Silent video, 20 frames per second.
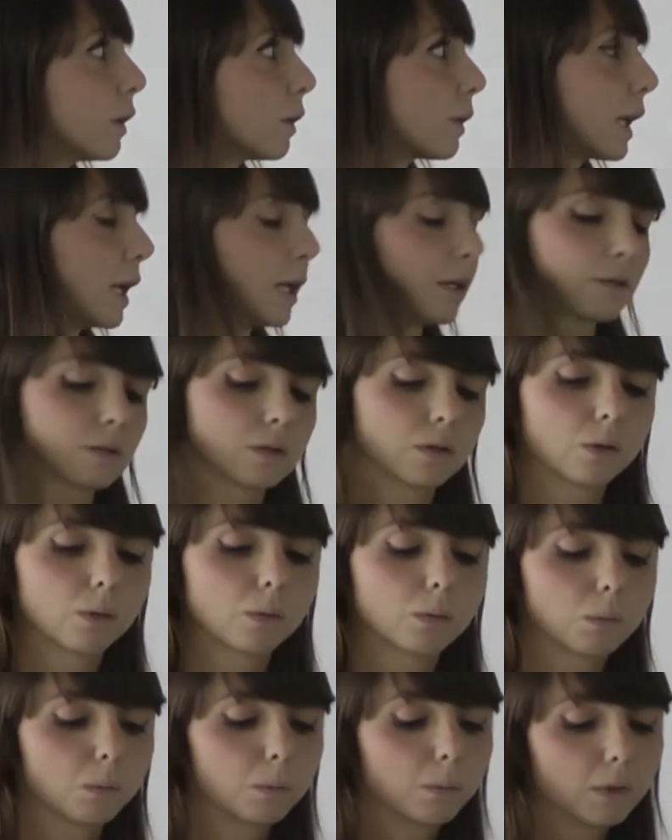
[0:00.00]
Okay,
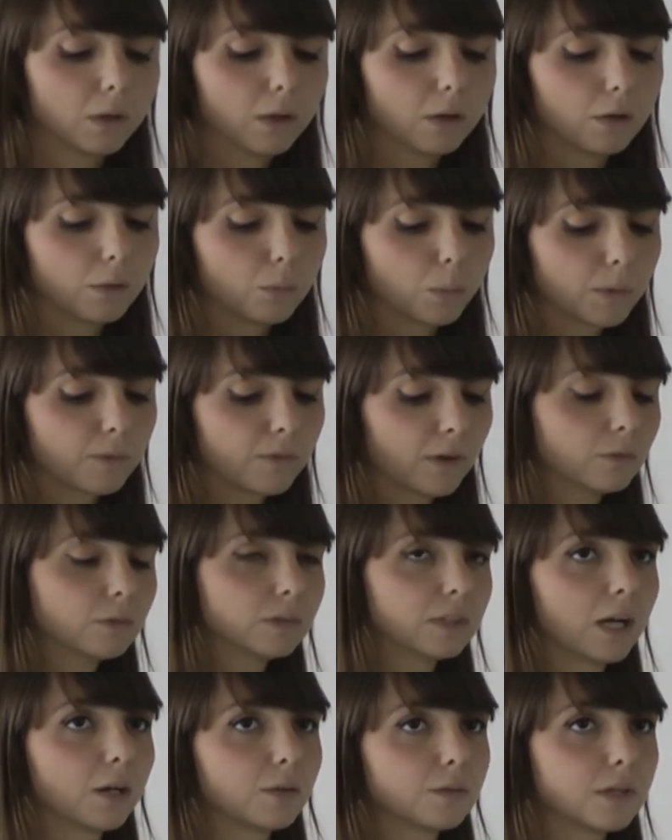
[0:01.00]
so we
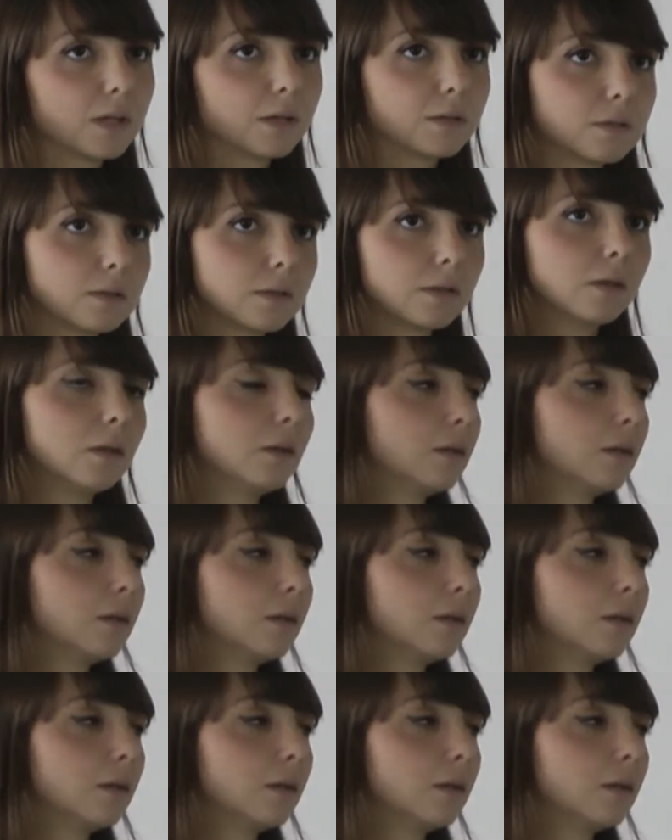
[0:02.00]
found out that